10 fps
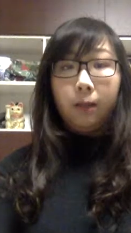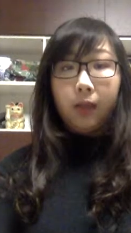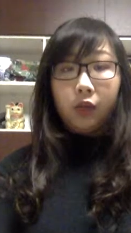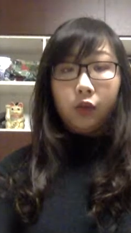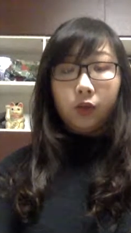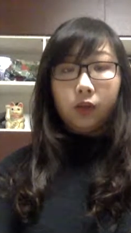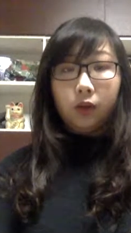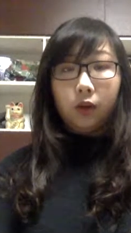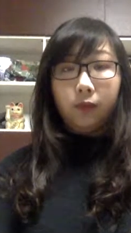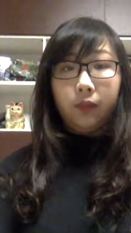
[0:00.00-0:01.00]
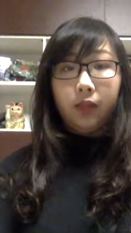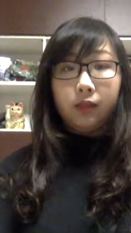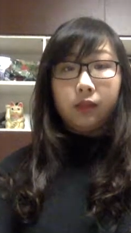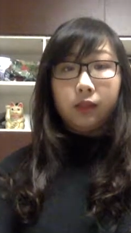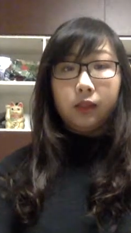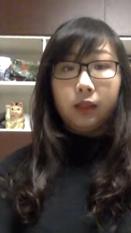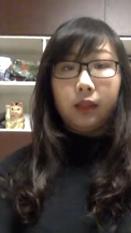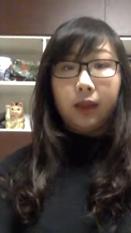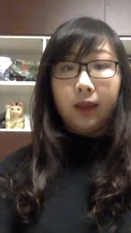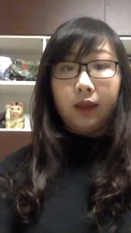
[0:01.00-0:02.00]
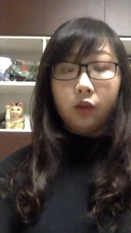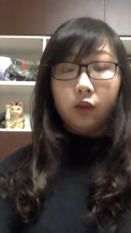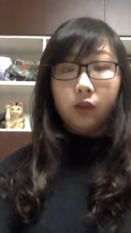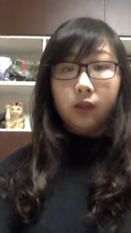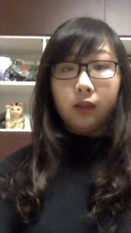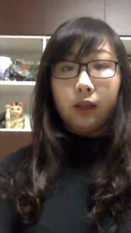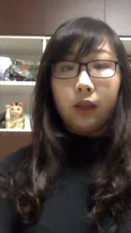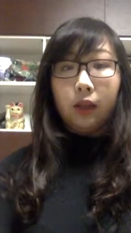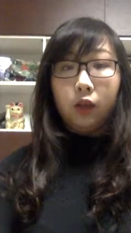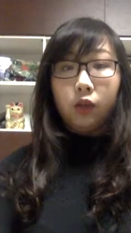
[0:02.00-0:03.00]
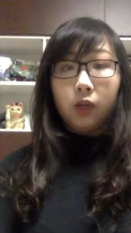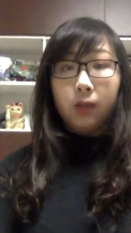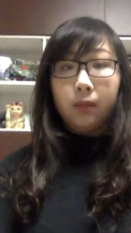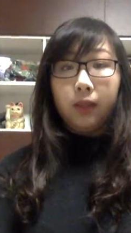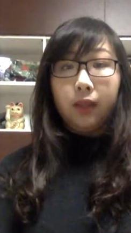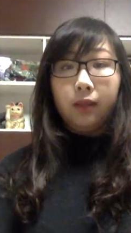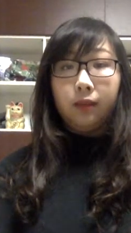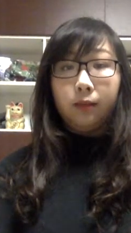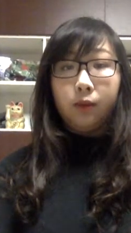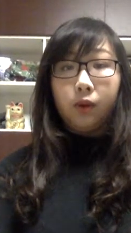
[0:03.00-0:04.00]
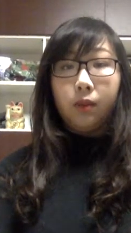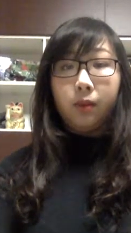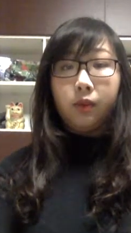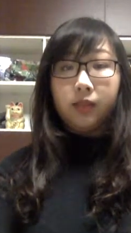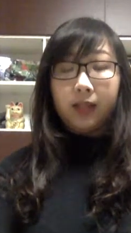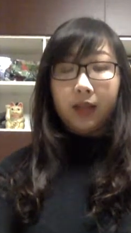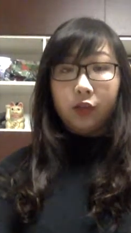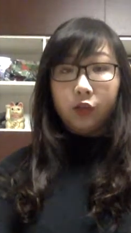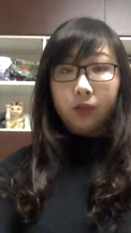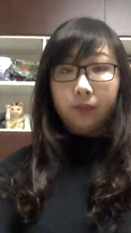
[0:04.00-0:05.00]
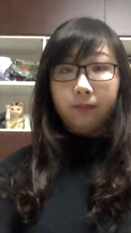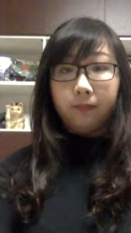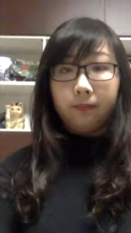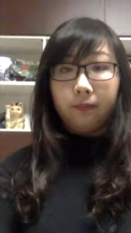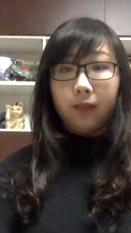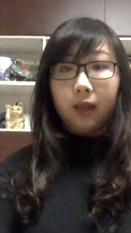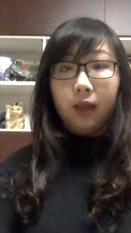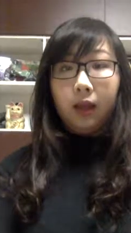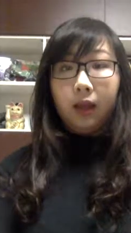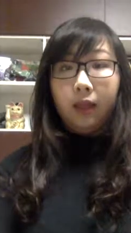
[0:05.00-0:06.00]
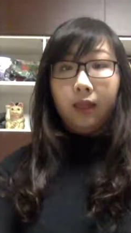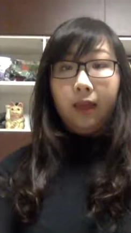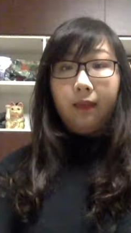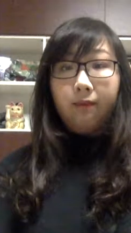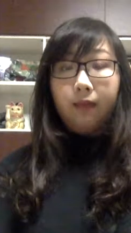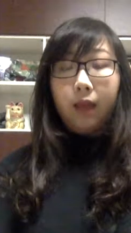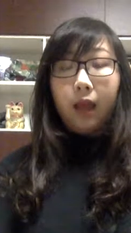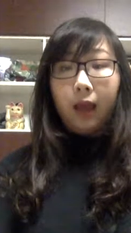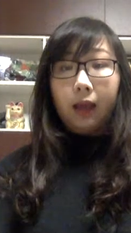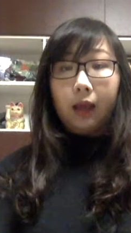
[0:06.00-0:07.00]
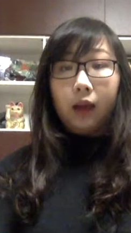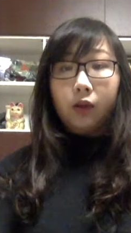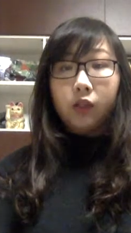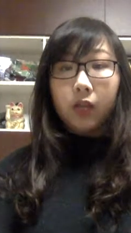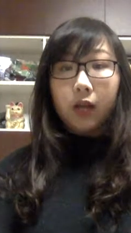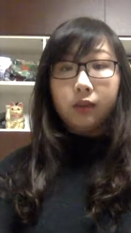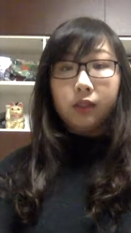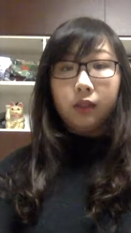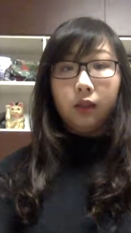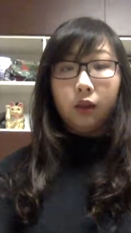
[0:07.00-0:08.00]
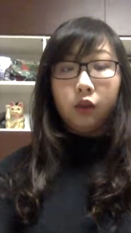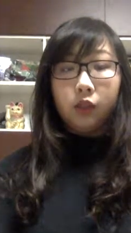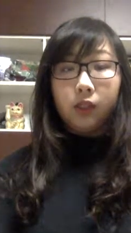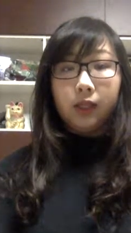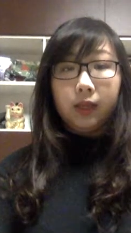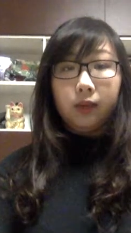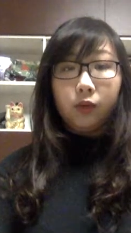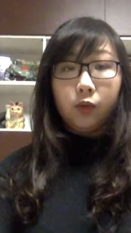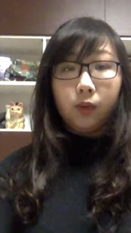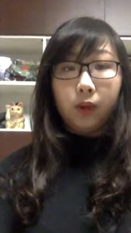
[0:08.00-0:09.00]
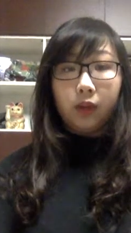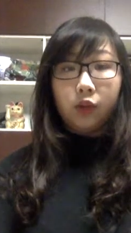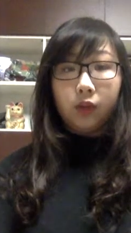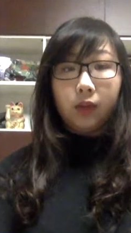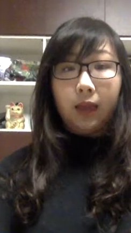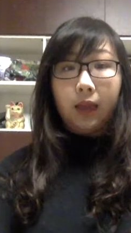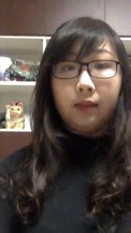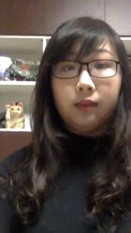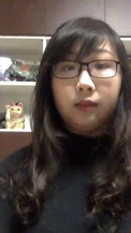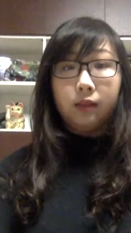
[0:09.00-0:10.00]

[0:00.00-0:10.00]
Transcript: matrix of these indicators to complete the primary selection. Then, I carried out the logistic regression and